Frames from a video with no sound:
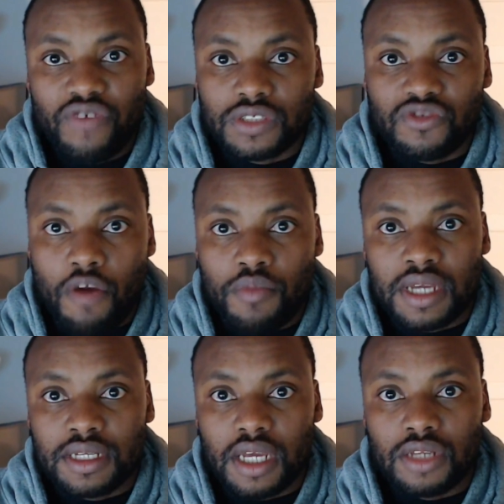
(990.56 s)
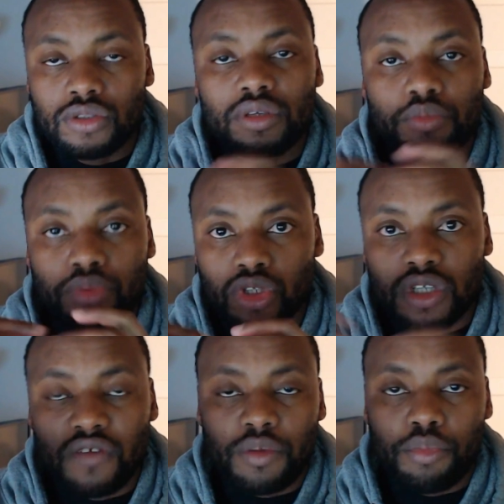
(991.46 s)
profits from it, and use a
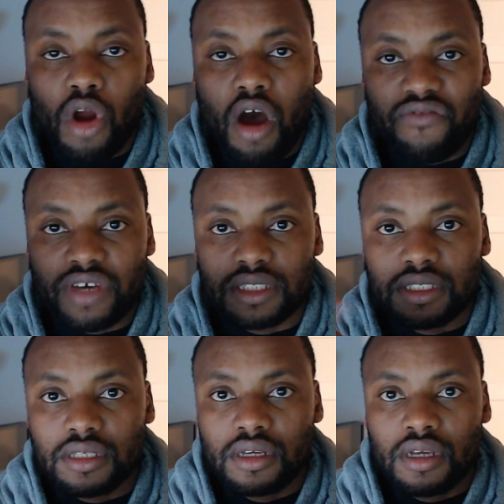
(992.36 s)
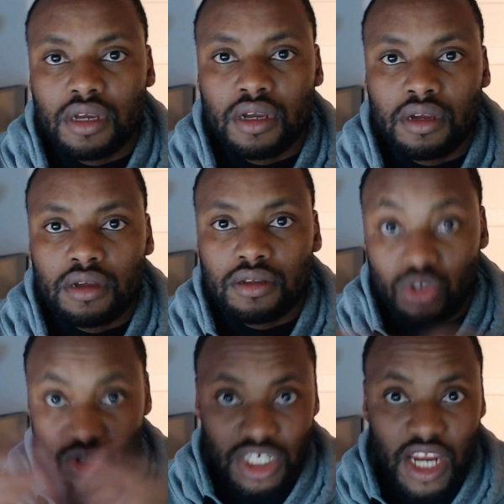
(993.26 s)
portion of the profits
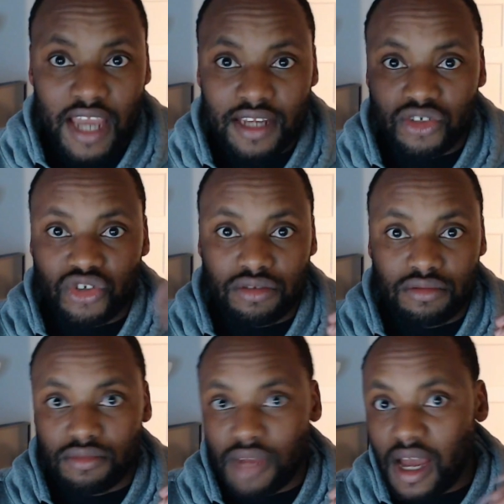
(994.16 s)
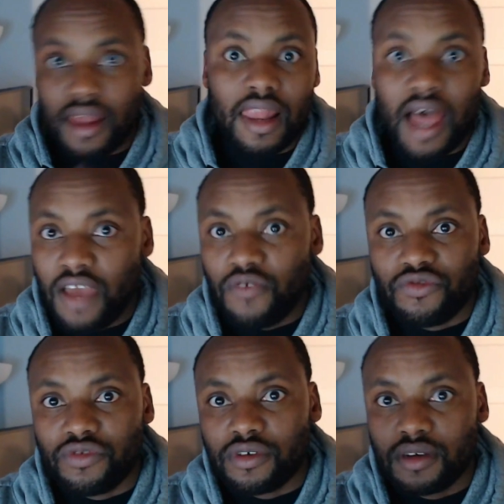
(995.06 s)
to change a
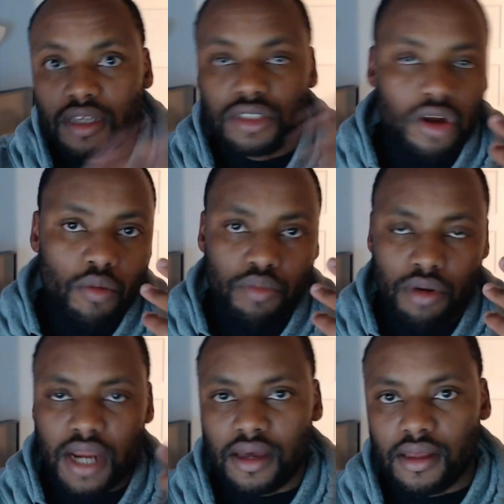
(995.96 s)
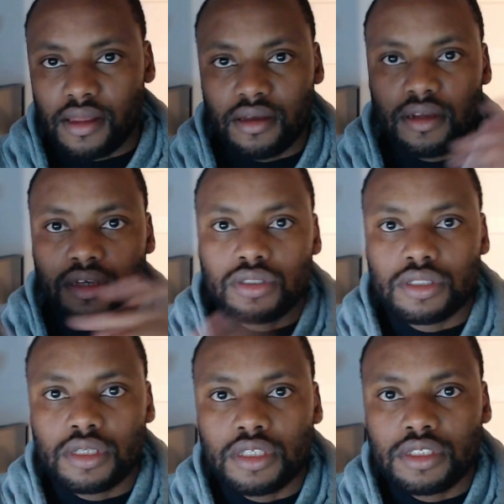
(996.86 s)
life, it's a no-brainer.
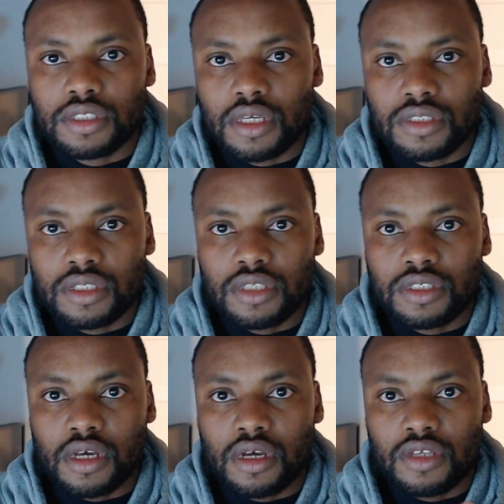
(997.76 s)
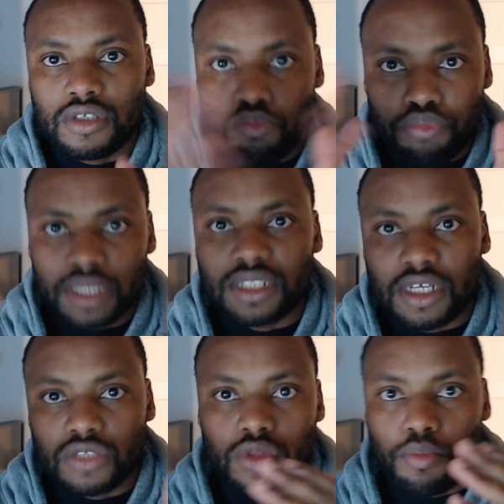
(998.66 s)
It's a
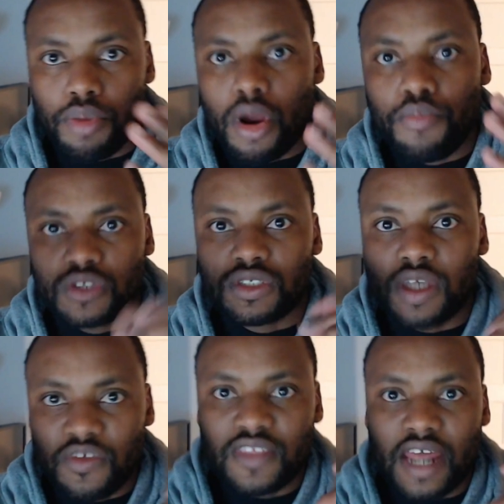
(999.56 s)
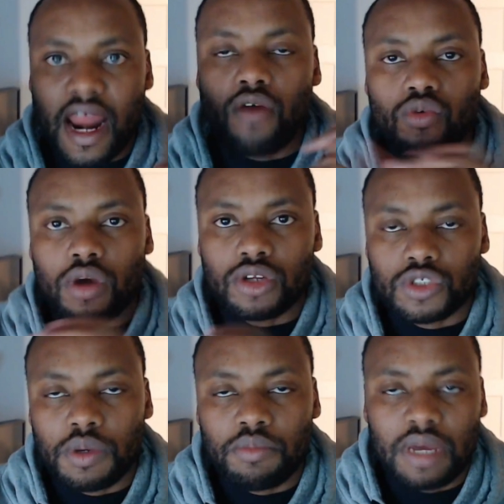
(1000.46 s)
business with a purpose, something that I
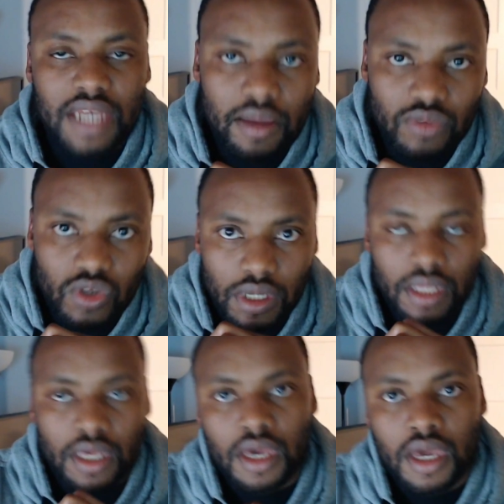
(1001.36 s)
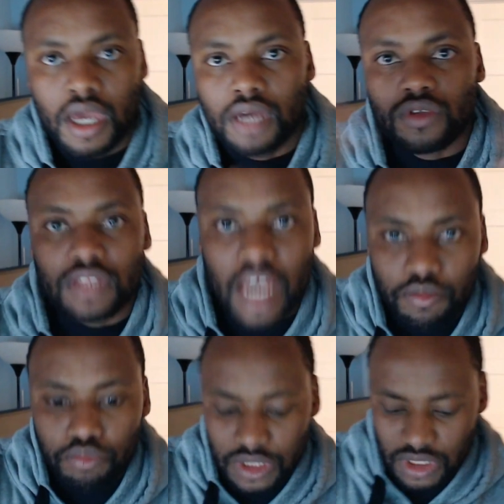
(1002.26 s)
would want to spend my time doing.
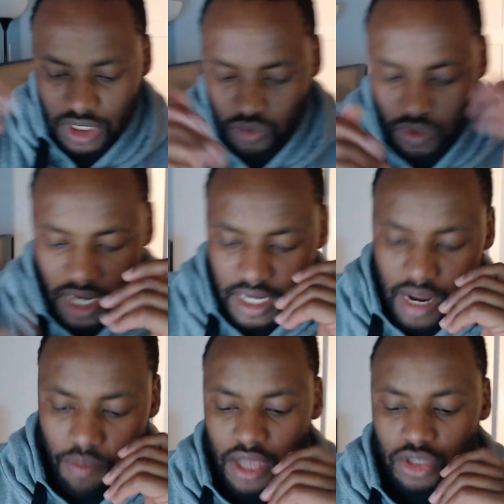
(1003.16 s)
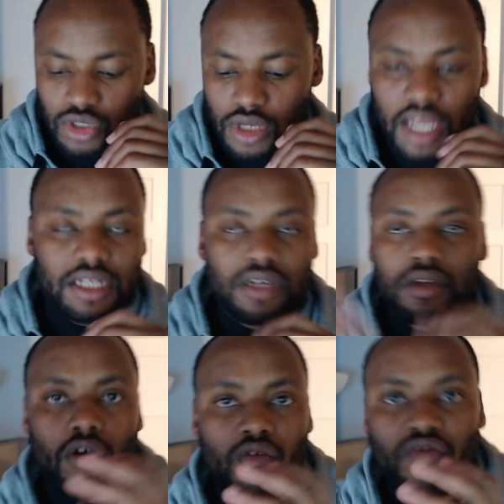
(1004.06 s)
And with that business, we ended up
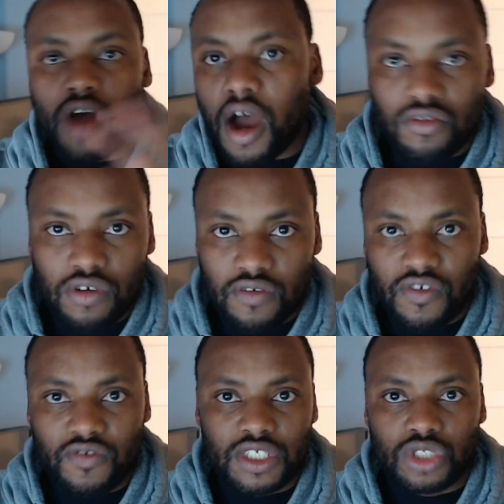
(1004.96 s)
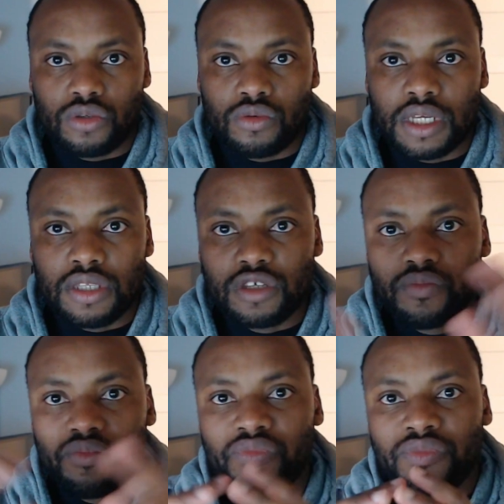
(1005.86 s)
educating over 150
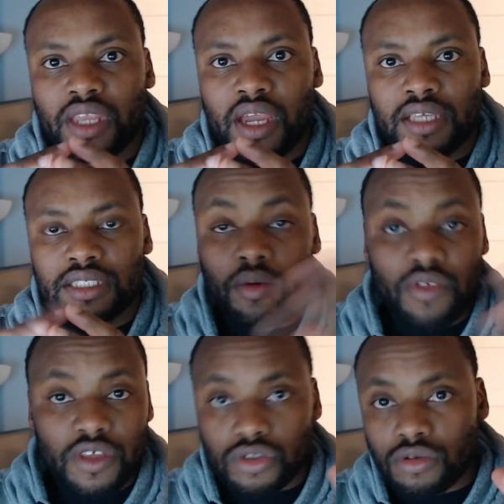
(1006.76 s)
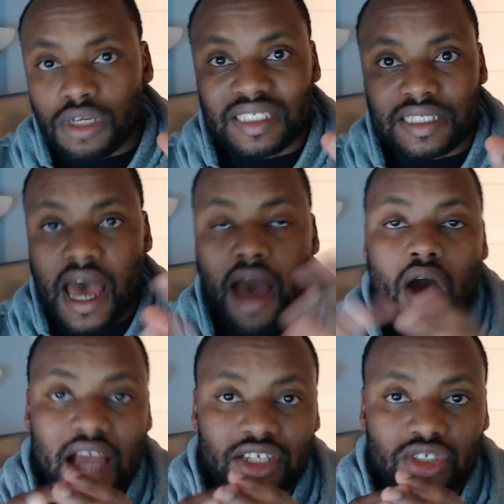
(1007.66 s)
students. Some of the
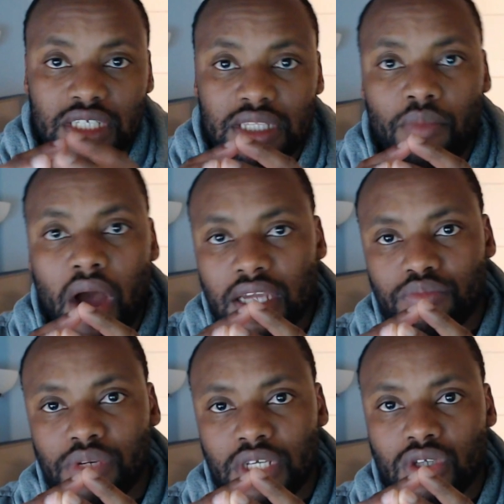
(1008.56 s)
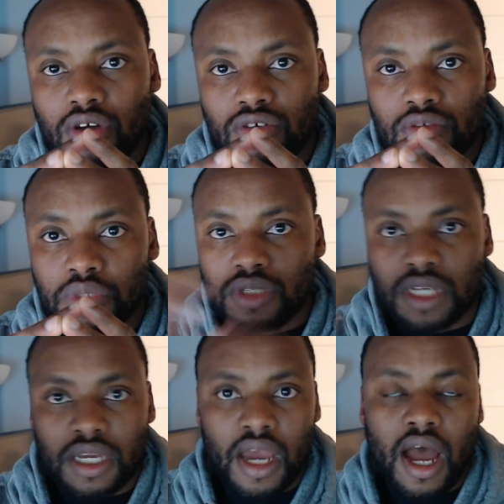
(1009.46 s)
students now are actually in the marketplace
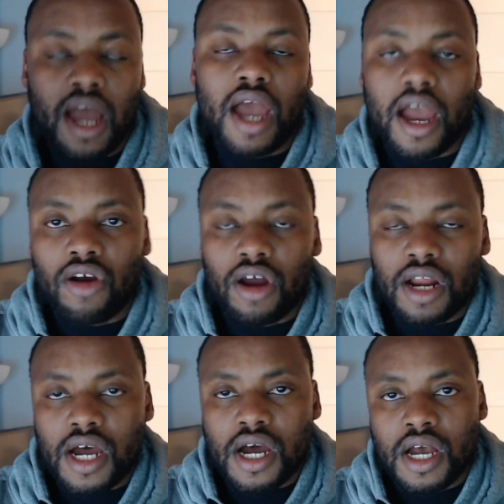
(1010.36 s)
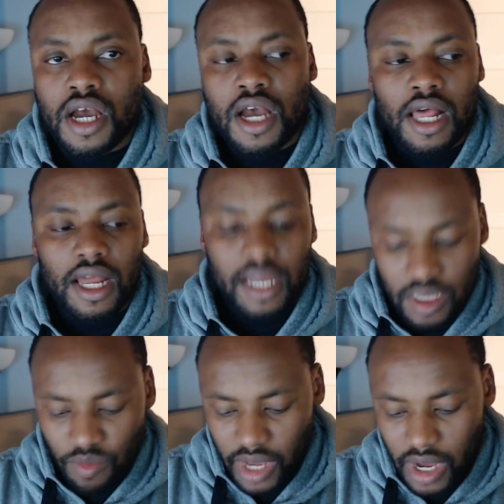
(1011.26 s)
contributing. I got a
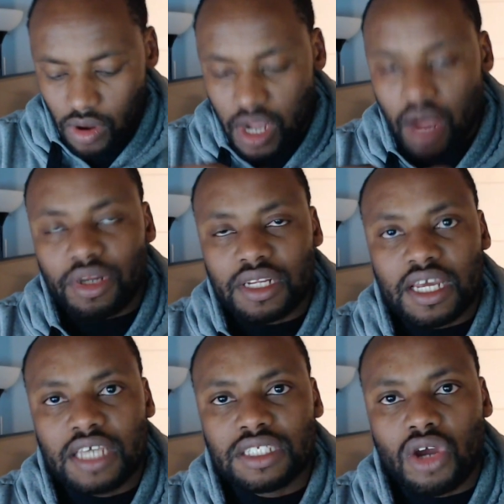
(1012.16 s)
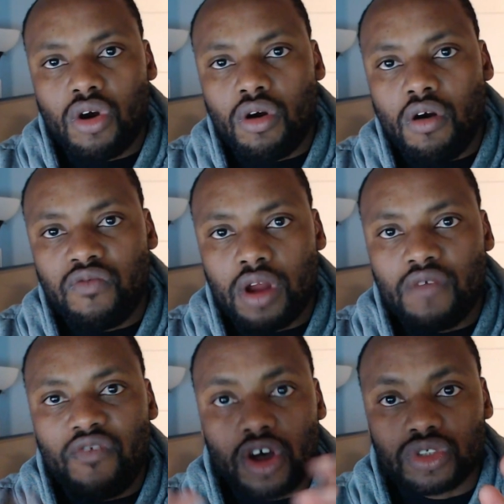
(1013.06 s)
email a couple of days
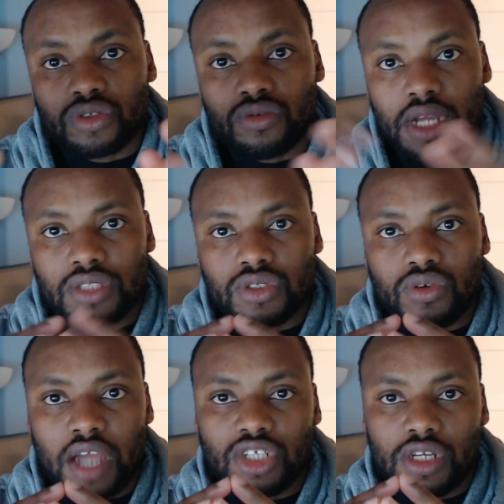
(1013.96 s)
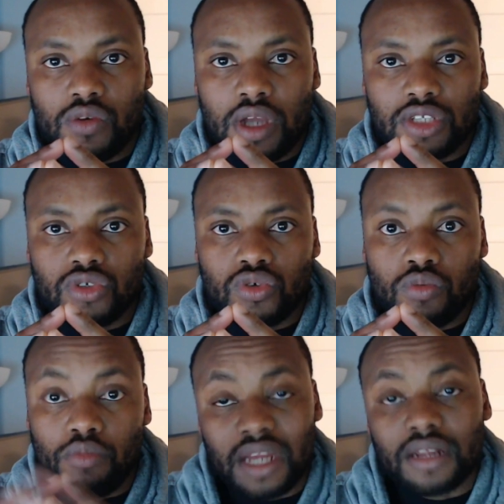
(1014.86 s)
ago of one of our students who actually
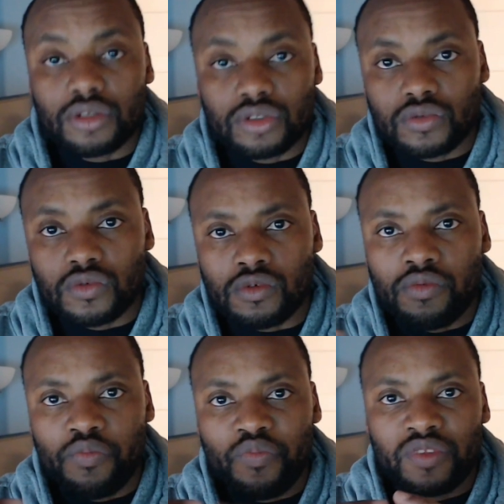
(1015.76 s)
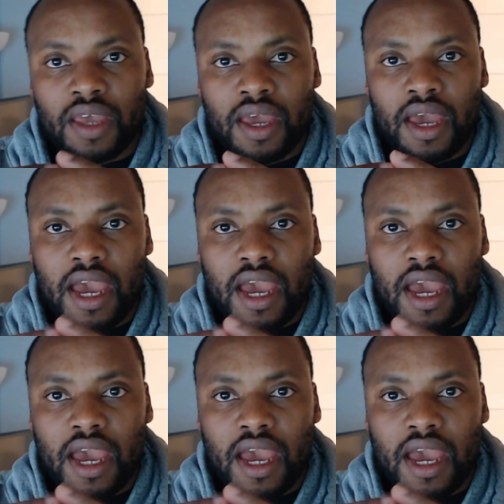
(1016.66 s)
went to medical school